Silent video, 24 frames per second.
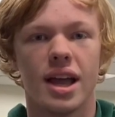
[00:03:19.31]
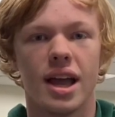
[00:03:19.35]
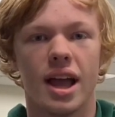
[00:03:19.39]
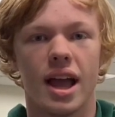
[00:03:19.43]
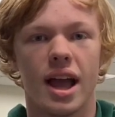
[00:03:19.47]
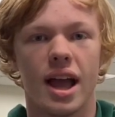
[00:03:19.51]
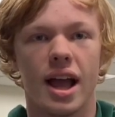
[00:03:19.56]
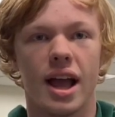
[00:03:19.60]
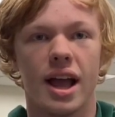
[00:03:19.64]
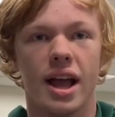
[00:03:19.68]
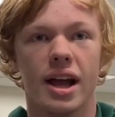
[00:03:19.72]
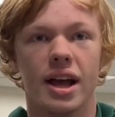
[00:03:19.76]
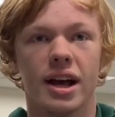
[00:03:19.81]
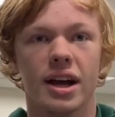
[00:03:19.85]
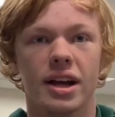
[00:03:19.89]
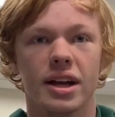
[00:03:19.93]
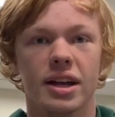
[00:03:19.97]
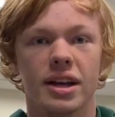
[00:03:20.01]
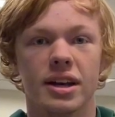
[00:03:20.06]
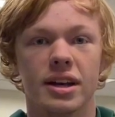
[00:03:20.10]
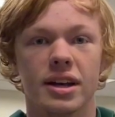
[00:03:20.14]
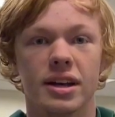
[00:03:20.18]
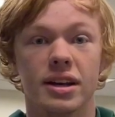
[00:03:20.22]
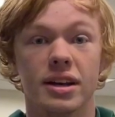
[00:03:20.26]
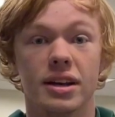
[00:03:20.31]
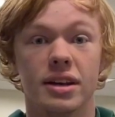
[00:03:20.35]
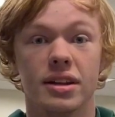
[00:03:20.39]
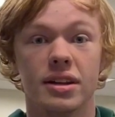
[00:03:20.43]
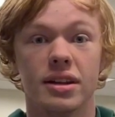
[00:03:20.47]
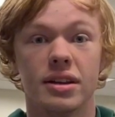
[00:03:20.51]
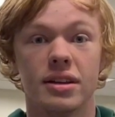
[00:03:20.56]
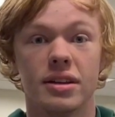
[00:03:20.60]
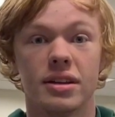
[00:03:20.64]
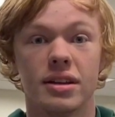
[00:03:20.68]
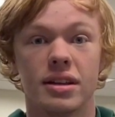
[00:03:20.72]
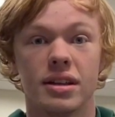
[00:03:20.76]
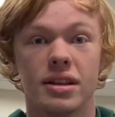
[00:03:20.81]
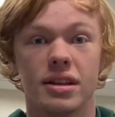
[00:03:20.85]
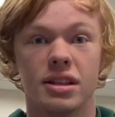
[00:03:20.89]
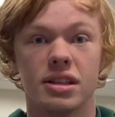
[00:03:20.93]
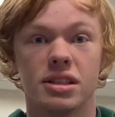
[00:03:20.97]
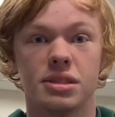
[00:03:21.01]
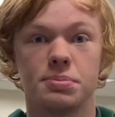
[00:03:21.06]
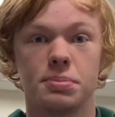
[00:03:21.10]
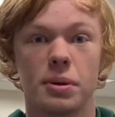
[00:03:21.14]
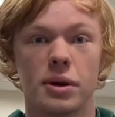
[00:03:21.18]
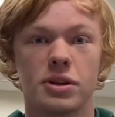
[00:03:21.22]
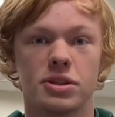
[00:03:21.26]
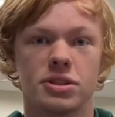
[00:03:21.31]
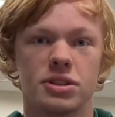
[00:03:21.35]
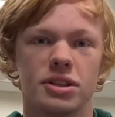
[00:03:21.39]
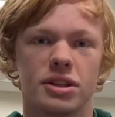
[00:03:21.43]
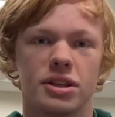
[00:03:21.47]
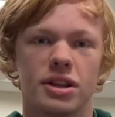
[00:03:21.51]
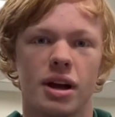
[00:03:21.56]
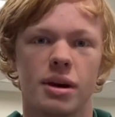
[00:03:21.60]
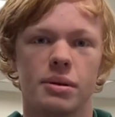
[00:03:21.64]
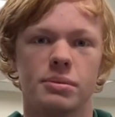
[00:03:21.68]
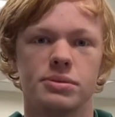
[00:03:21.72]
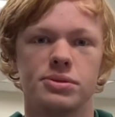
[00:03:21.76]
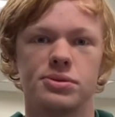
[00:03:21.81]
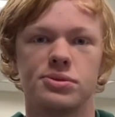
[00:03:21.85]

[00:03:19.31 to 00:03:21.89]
And this partially comes